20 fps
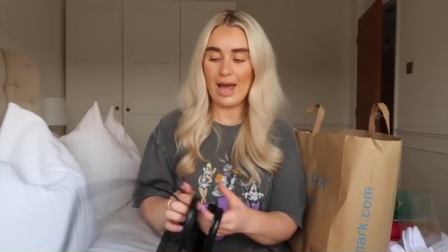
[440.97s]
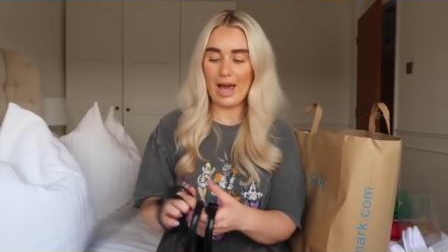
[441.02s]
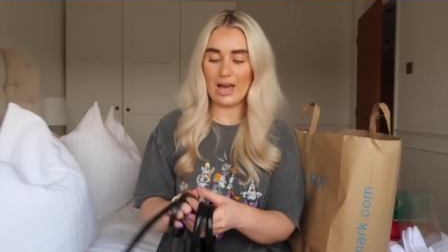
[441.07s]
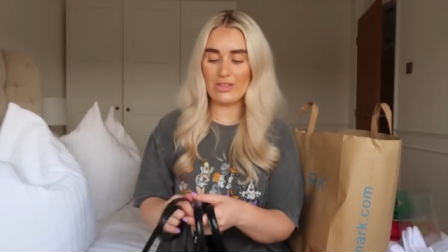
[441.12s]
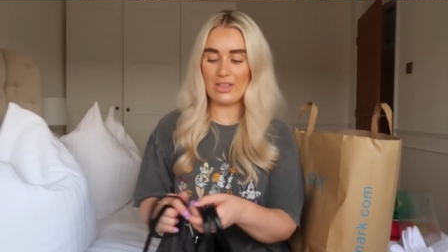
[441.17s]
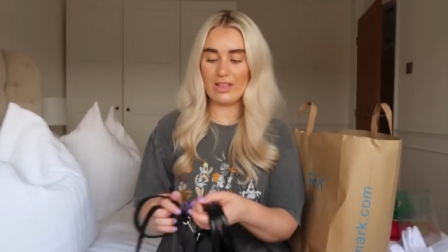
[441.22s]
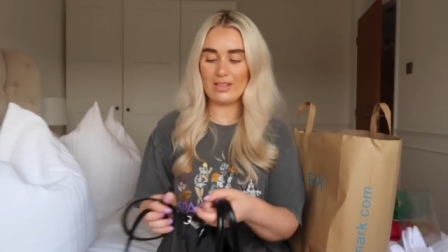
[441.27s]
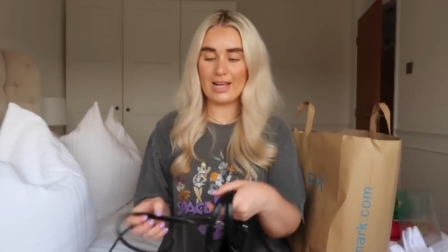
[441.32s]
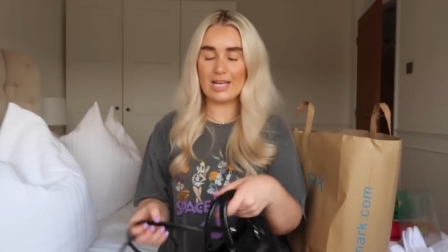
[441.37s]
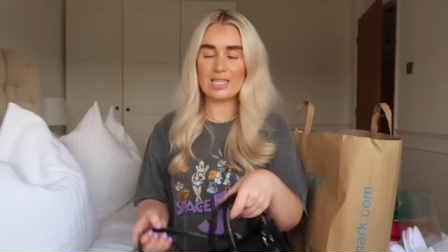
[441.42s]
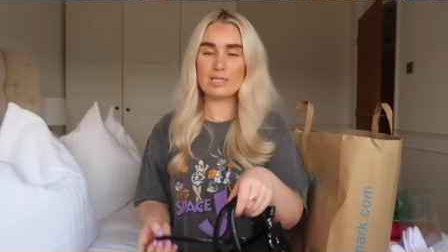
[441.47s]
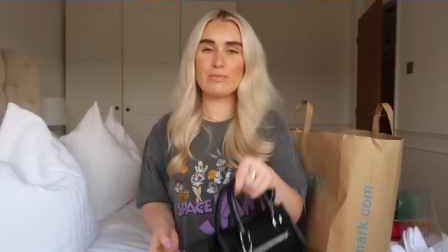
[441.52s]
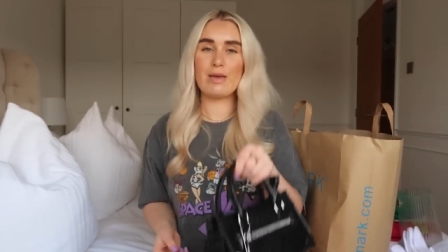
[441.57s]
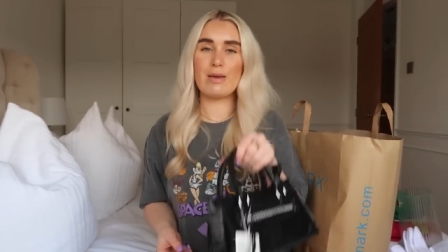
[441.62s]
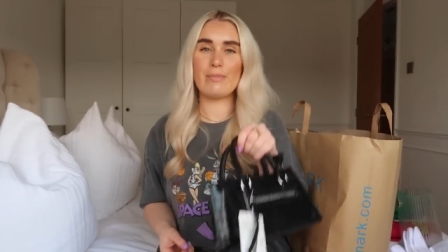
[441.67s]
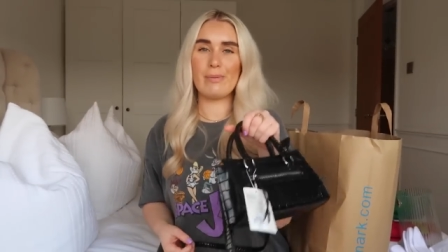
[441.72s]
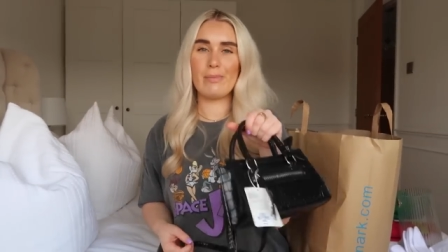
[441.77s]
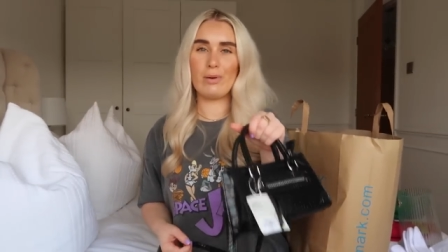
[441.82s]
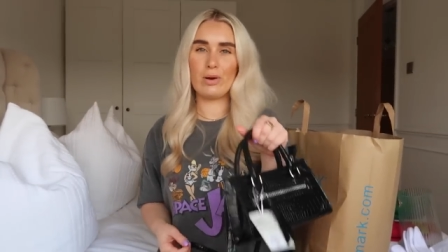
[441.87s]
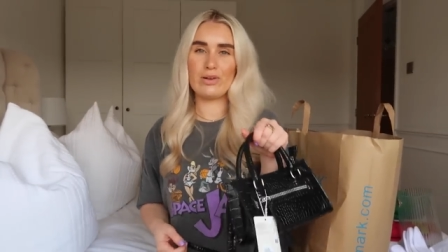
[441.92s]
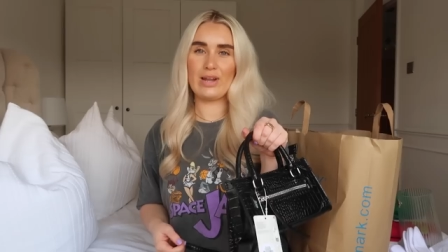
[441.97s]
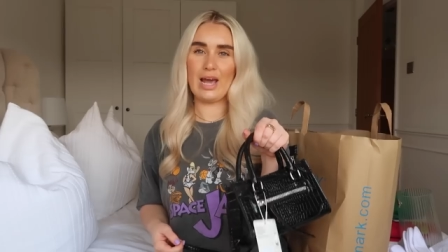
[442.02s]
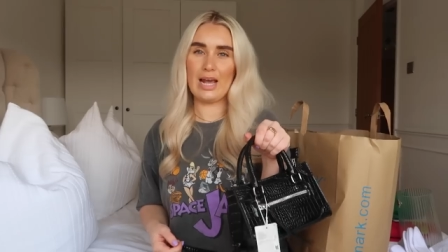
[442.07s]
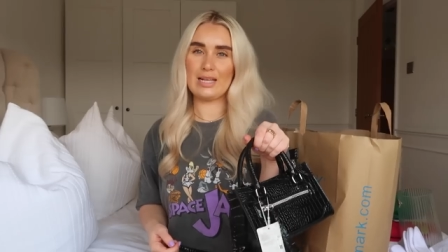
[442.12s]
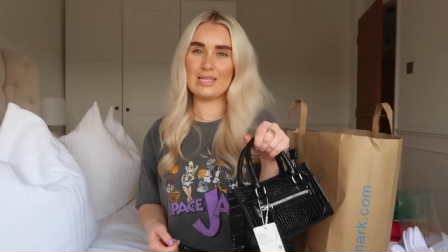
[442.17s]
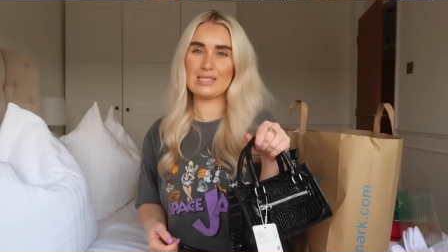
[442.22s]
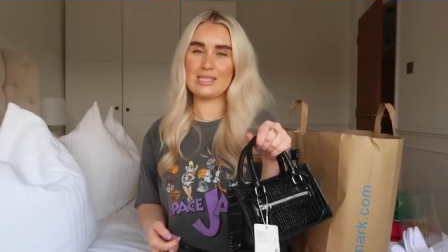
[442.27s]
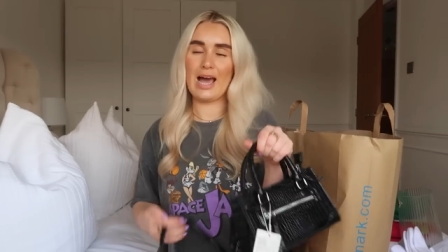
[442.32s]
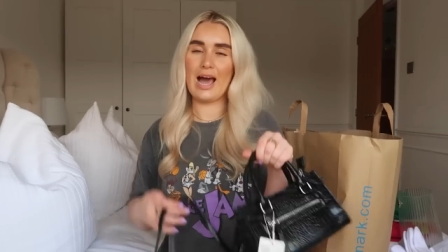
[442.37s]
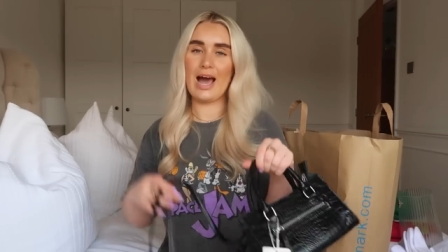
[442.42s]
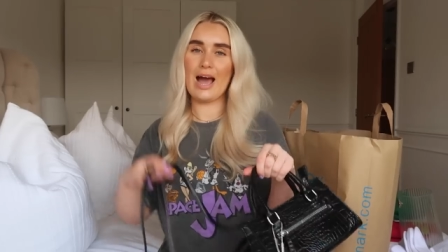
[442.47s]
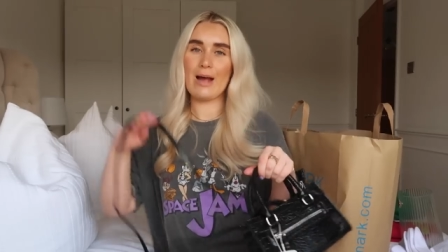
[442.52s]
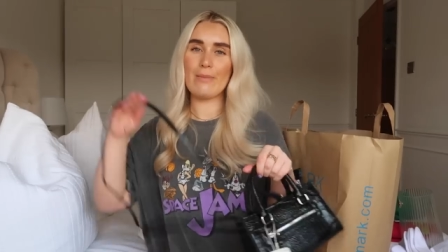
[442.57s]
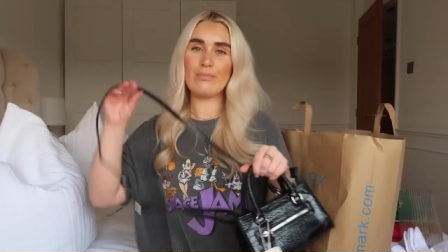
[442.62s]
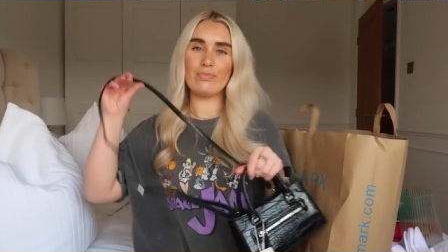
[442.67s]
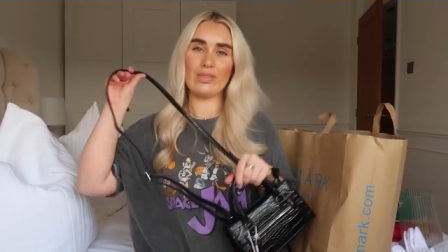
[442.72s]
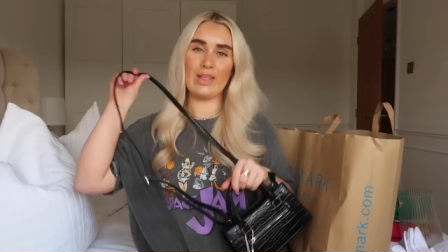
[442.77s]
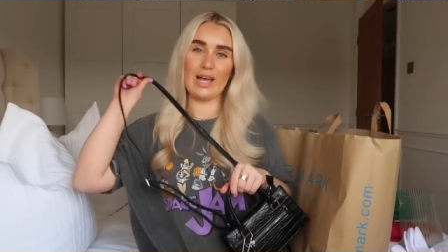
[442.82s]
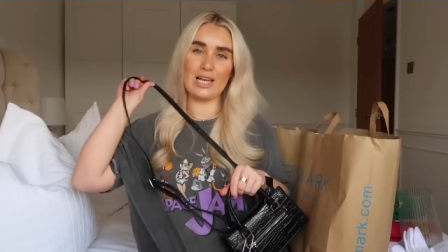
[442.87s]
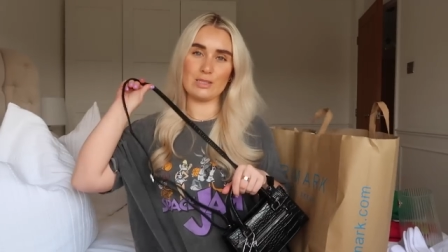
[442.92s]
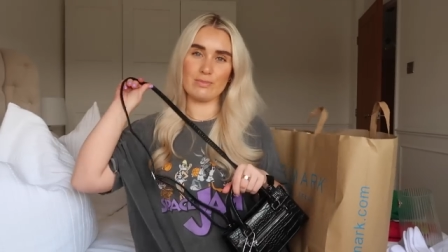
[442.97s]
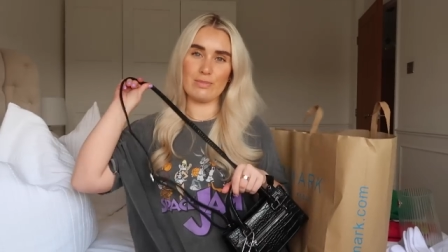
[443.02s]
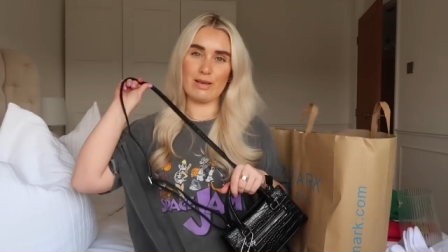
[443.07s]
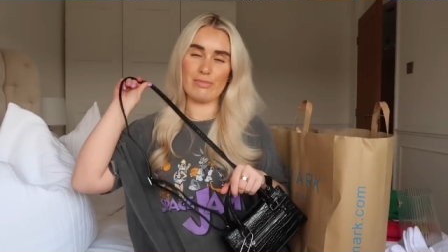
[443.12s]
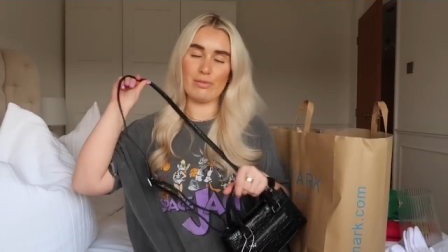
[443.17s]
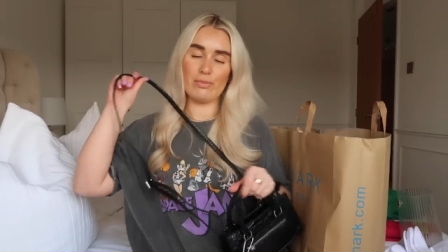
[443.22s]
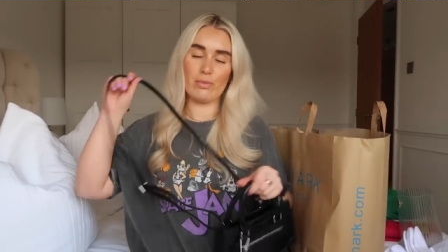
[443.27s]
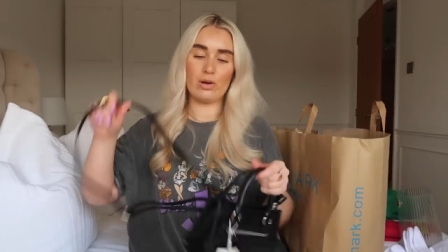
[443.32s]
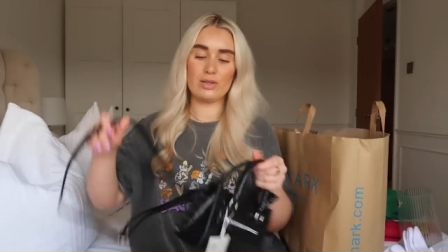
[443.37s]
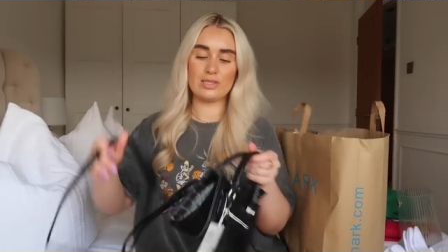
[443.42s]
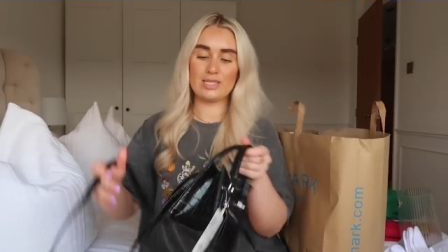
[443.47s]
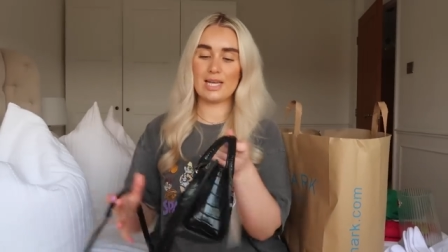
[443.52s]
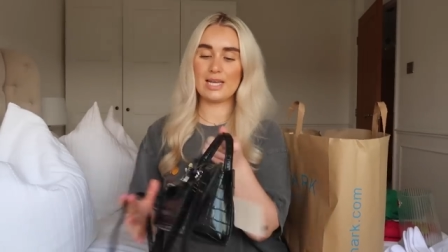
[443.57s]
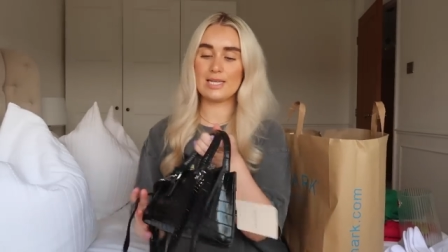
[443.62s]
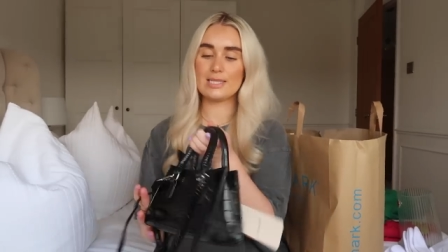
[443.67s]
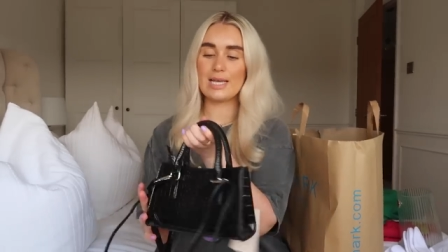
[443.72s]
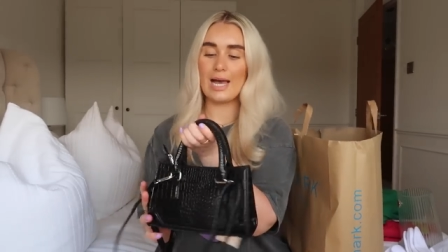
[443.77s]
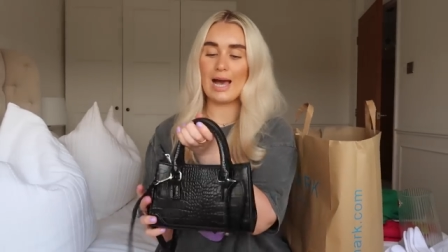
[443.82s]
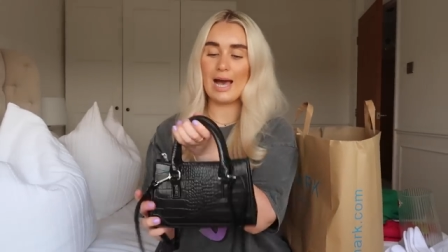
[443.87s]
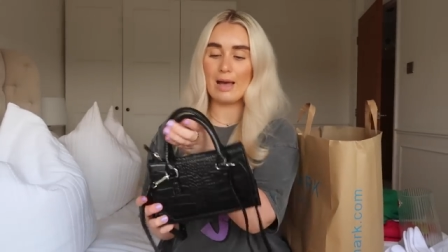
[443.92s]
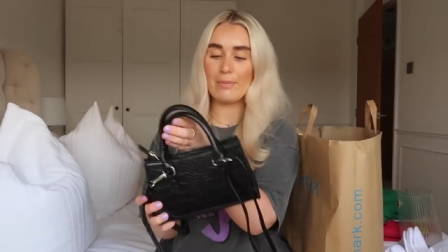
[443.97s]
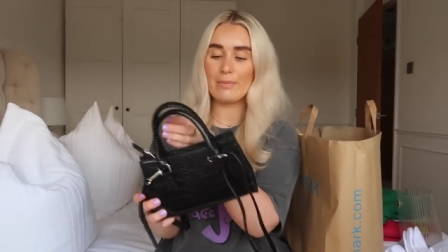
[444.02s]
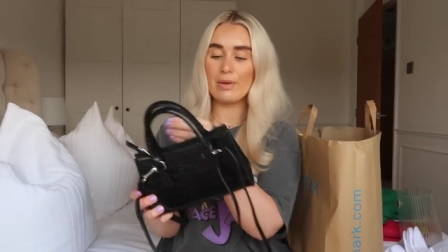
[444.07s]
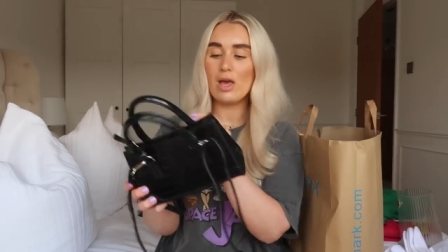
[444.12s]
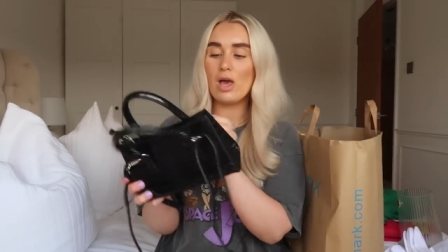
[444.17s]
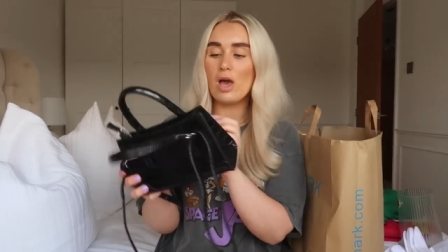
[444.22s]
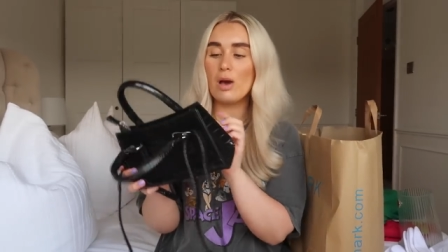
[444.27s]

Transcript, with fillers: I think that's maybe more nighttime that's maybe more daytime